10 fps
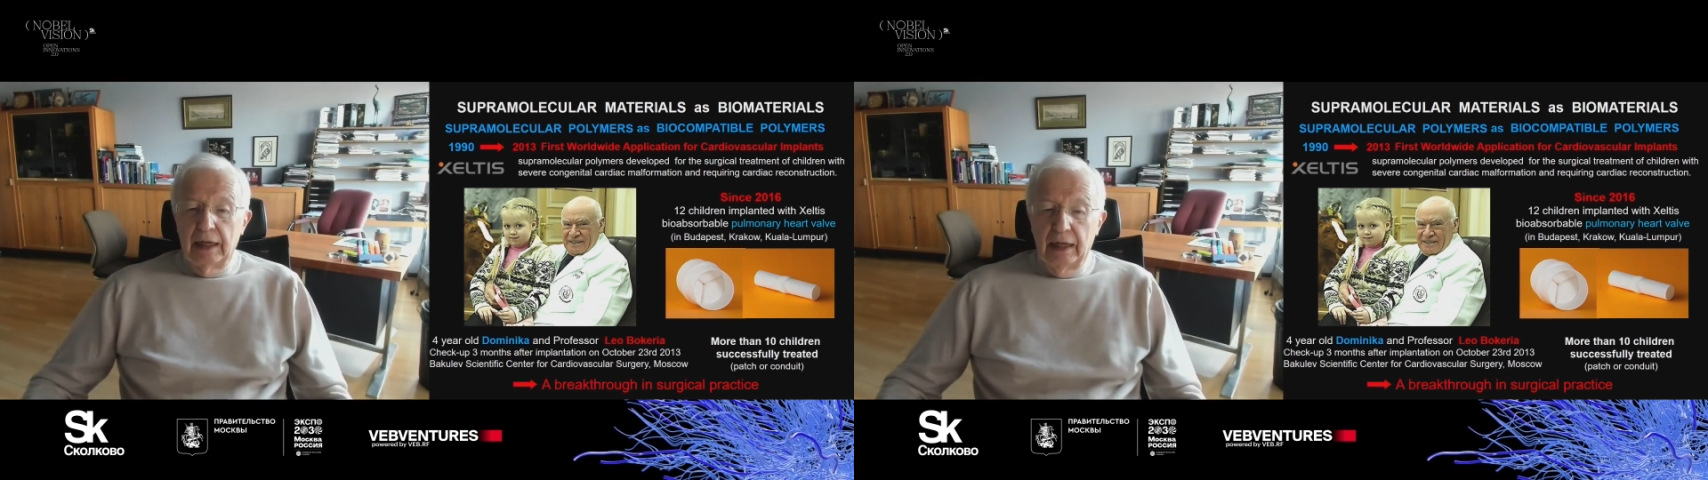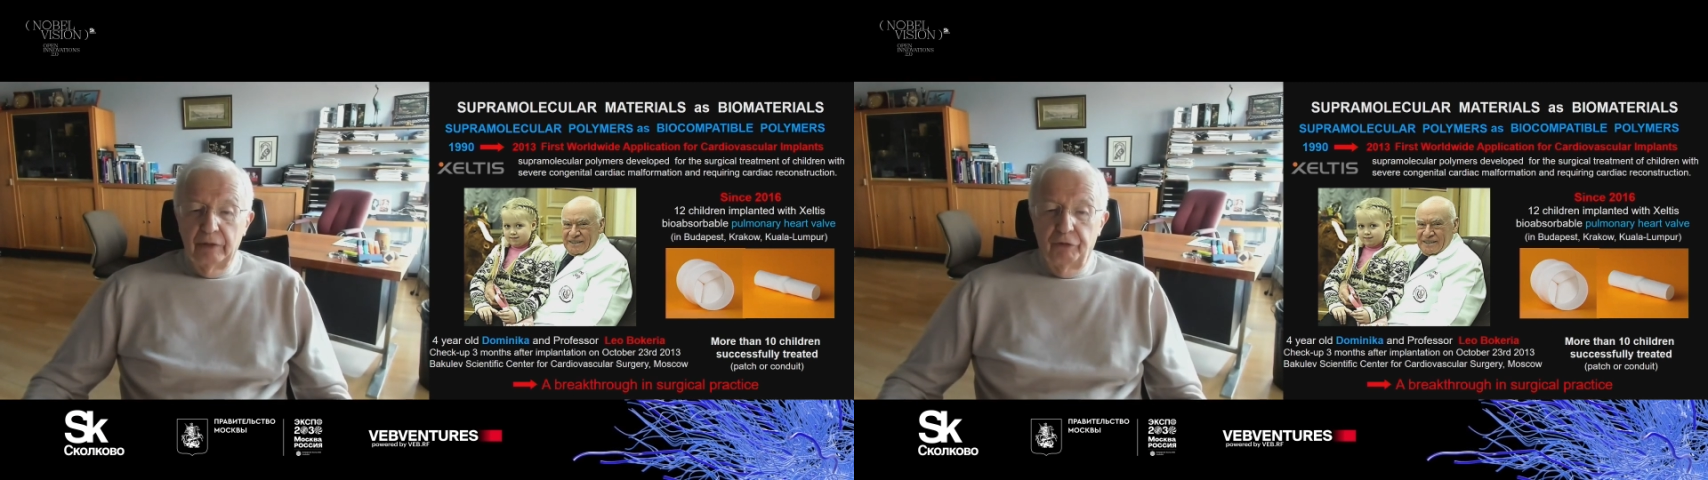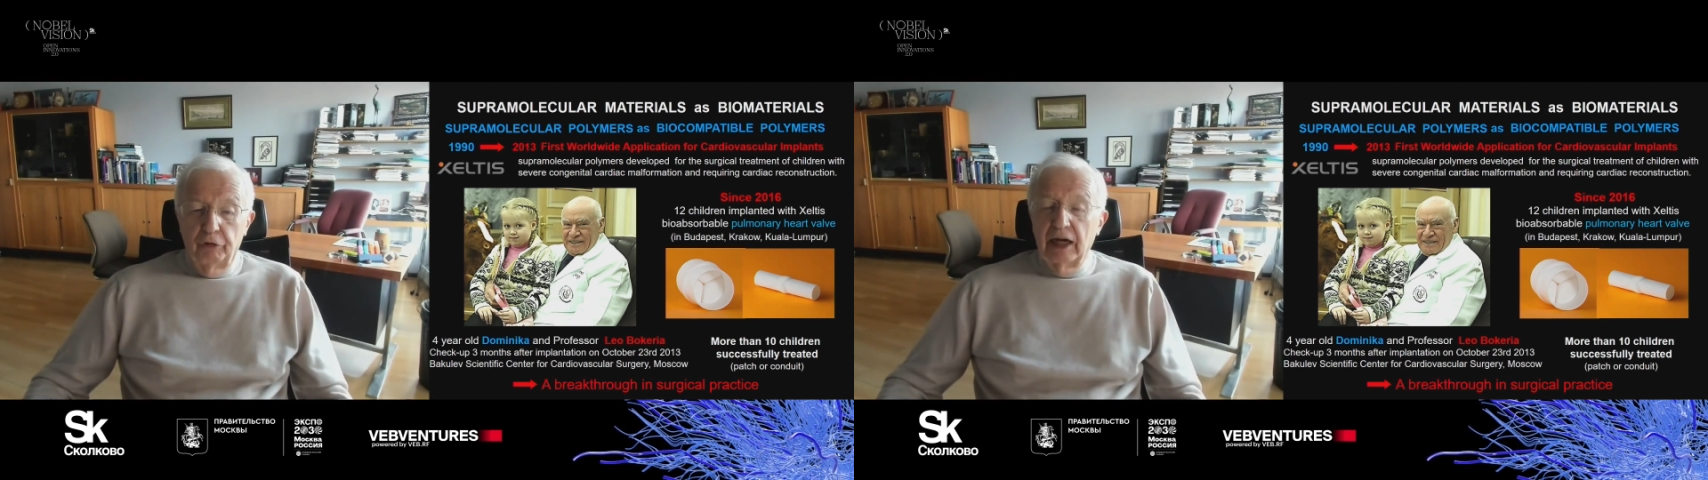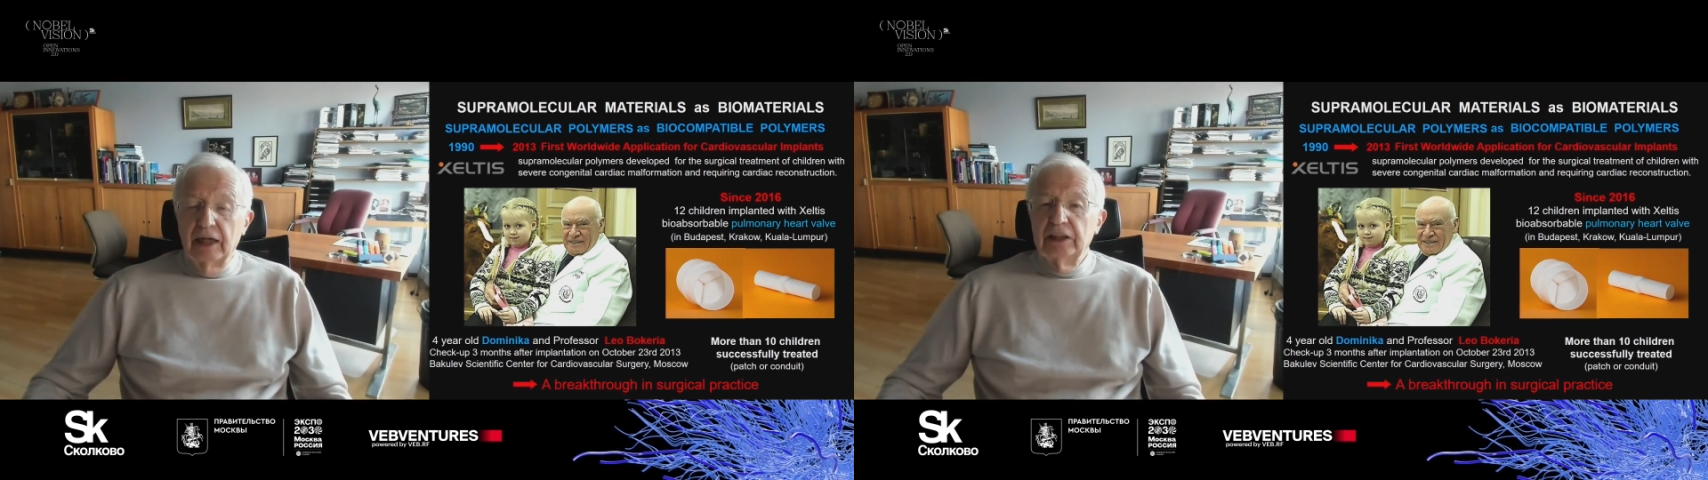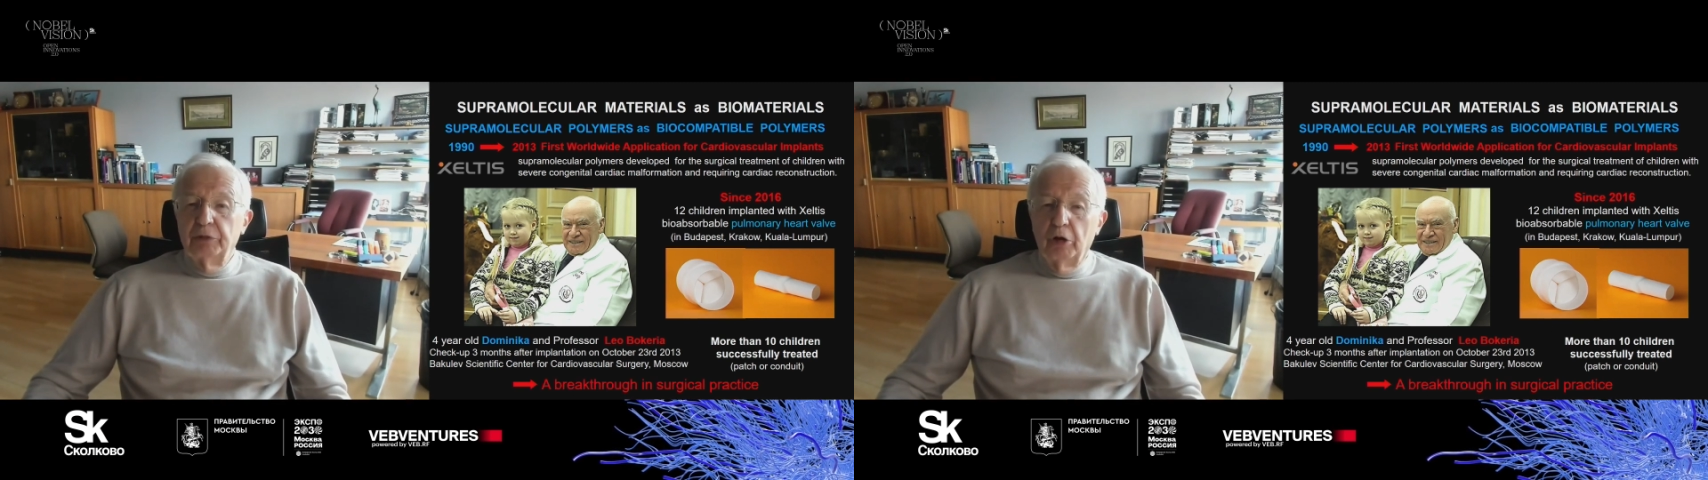and for
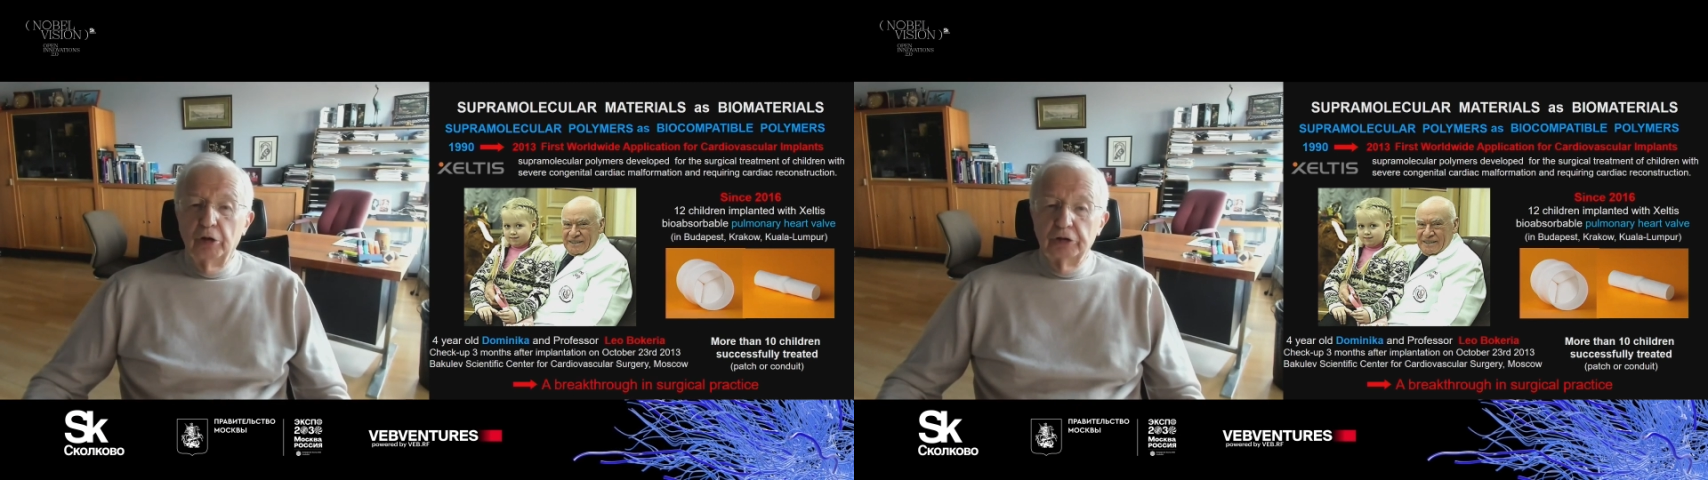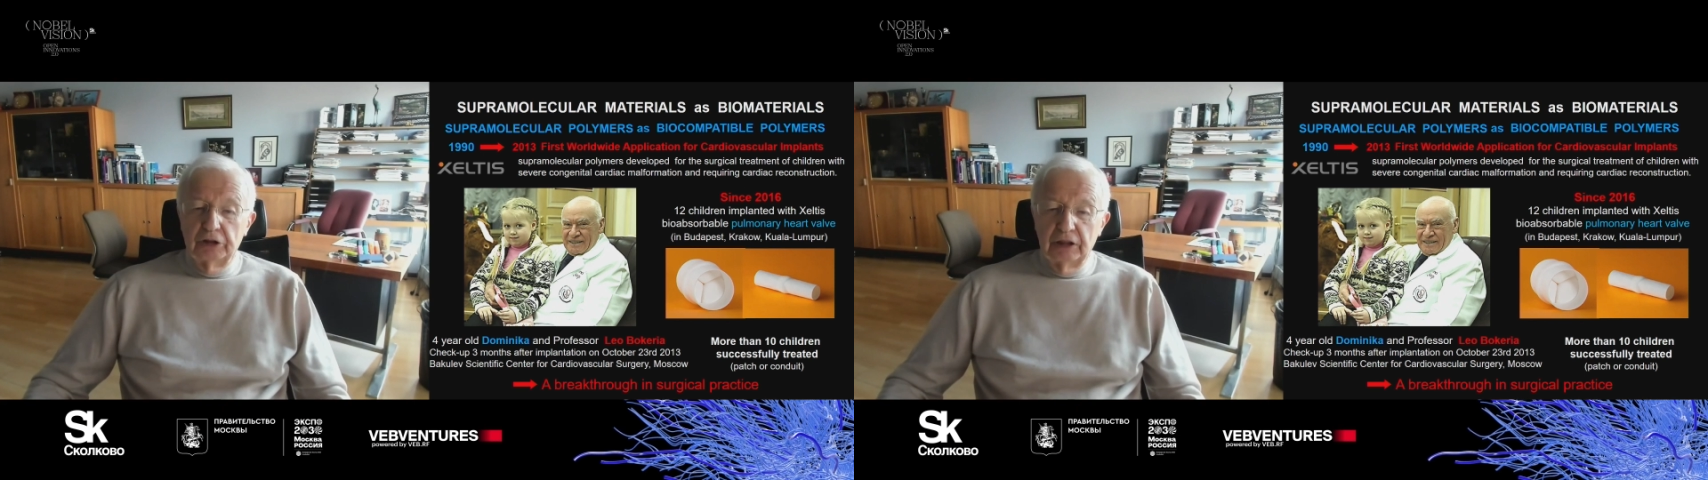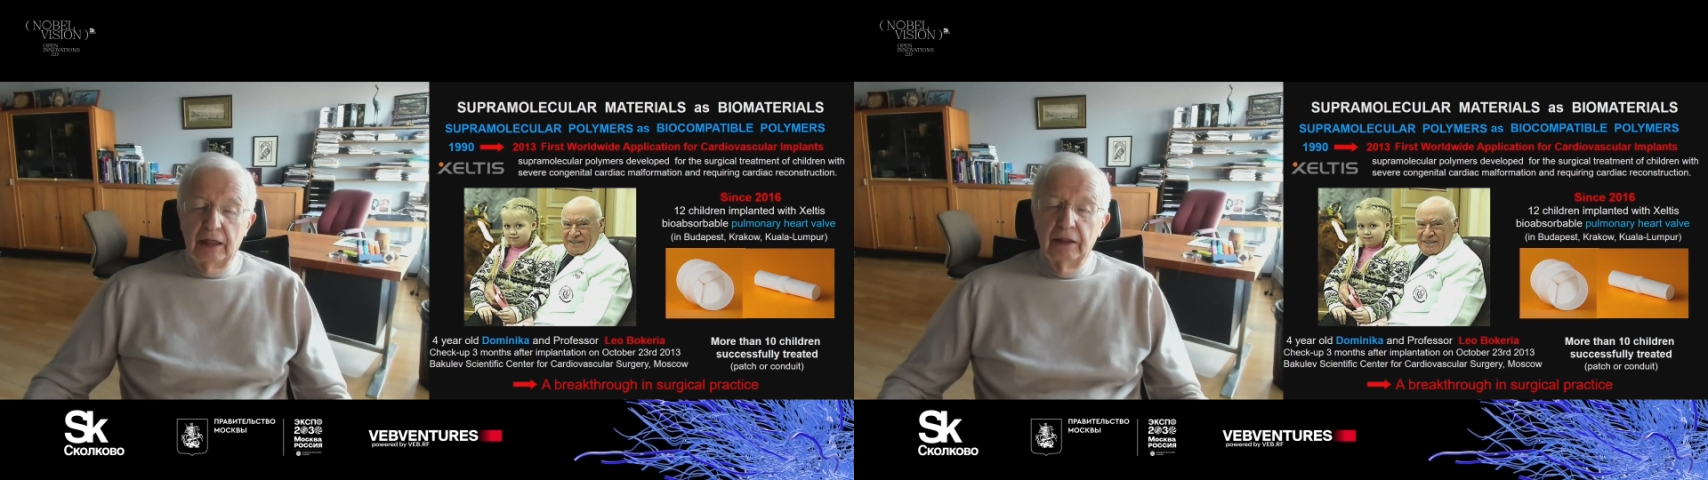us it was